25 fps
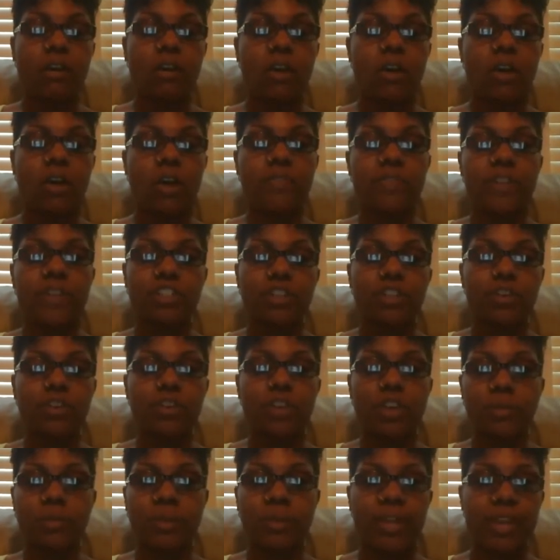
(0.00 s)
on there, so you
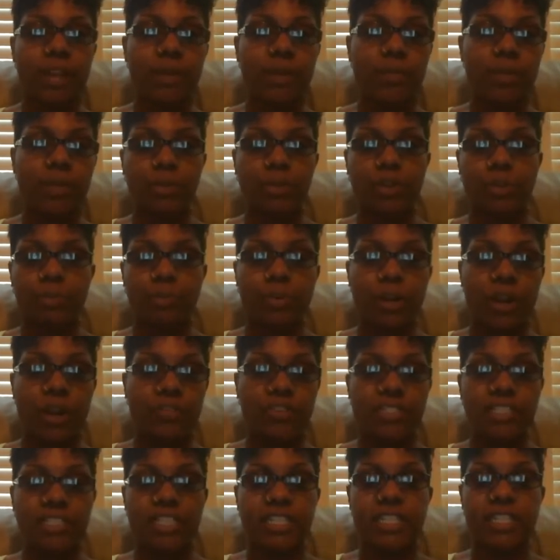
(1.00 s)
can play around with your
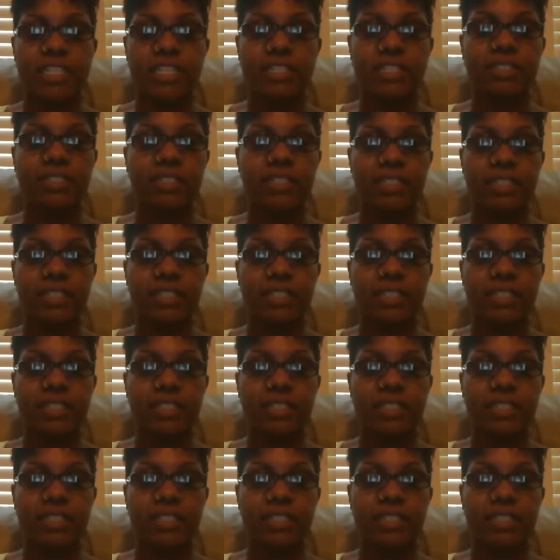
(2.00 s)
preferences